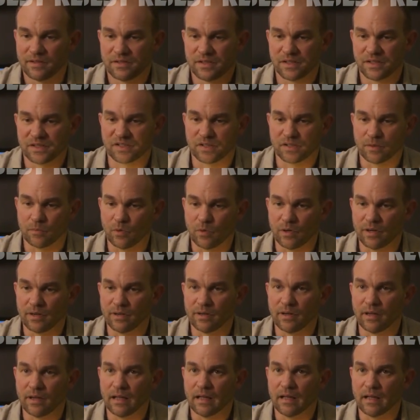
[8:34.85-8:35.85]
to
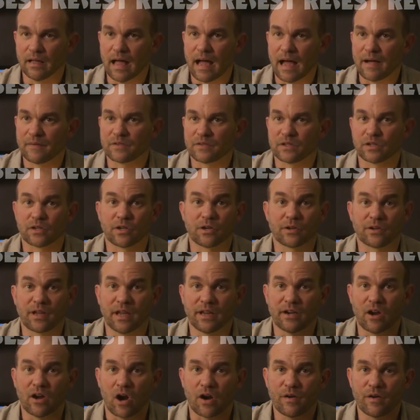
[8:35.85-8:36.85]
someone uh, after
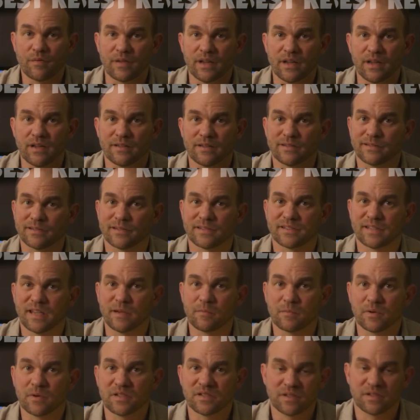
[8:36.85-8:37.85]
Hurricane Harvey is the
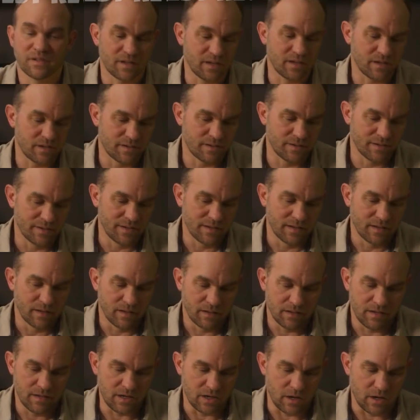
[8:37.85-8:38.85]
same reason
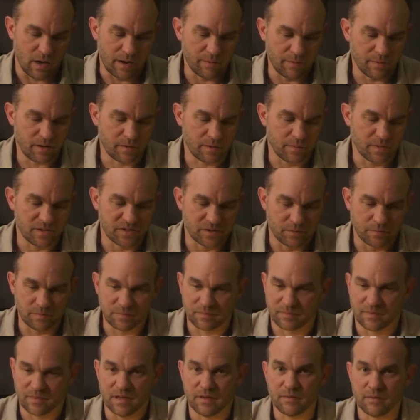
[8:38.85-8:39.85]
that, you know, I recommend
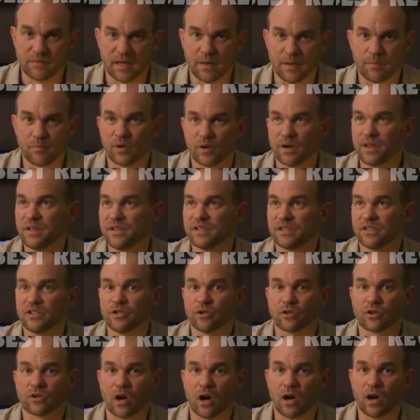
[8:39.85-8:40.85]
someone, you know, keep one of these in
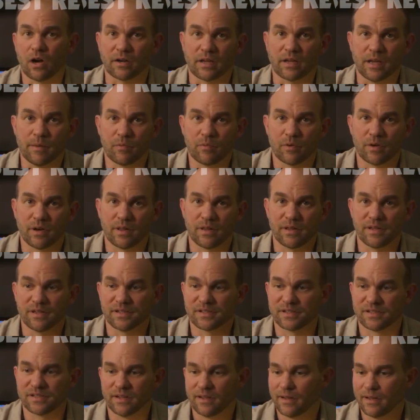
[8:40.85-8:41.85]
your car, keep one of
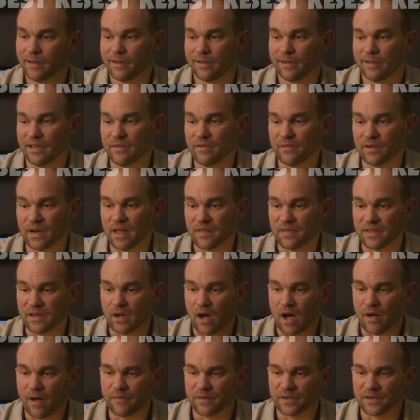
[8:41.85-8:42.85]
these even at the
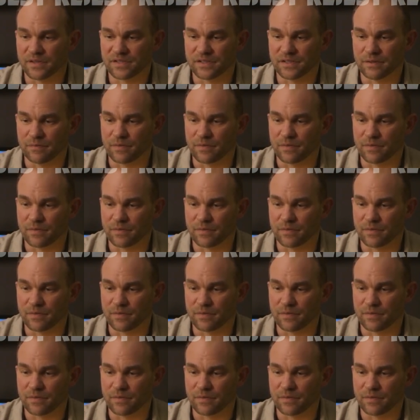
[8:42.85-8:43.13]
office.